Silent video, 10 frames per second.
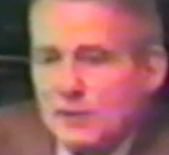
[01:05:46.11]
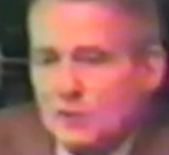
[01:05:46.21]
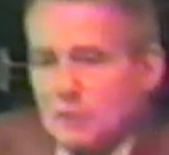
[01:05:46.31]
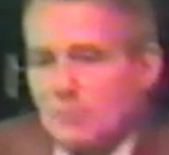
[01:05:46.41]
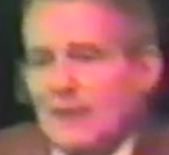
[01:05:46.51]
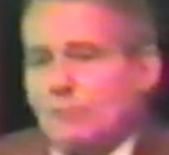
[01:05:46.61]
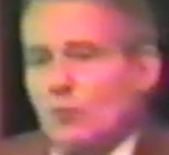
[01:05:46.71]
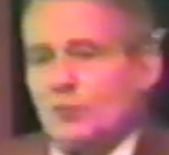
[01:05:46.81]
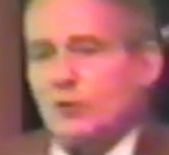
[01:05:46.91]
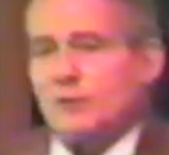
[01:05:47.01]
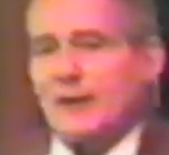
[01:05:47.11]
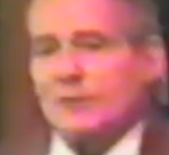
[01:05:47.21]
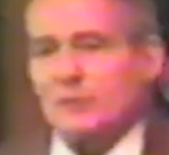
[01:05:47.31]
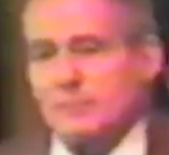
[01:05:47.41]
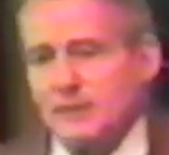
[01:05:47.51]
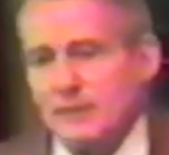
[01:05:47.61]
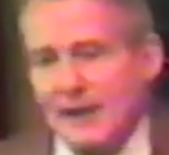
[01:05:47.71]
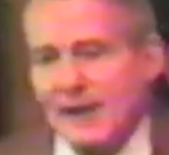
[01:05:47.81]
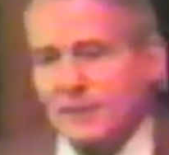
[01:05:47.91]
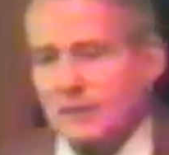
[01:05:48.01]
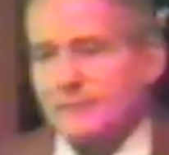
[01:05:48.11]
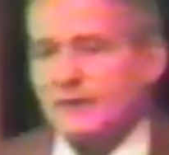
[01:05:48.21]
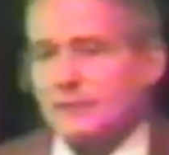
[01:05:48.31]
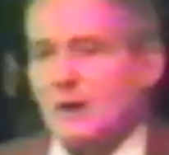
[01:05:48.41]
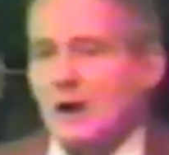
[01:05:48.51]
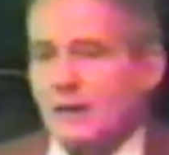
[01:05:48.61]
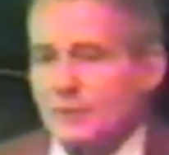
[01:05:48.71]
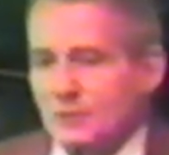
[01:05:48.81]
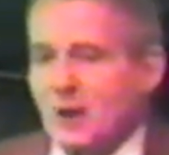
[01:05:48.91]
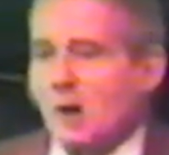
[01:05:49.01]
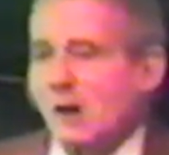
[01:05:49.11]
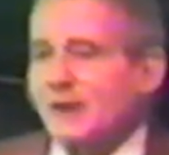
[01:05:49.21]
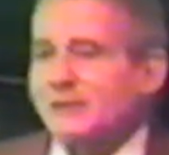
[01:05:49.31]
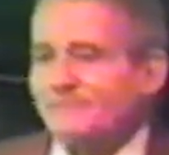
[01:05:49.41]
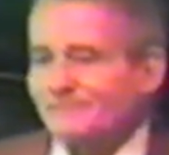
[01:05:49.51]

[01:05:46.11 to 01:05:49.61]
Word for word: He said, Well, that won't do. It has to be academic and highly scholarly.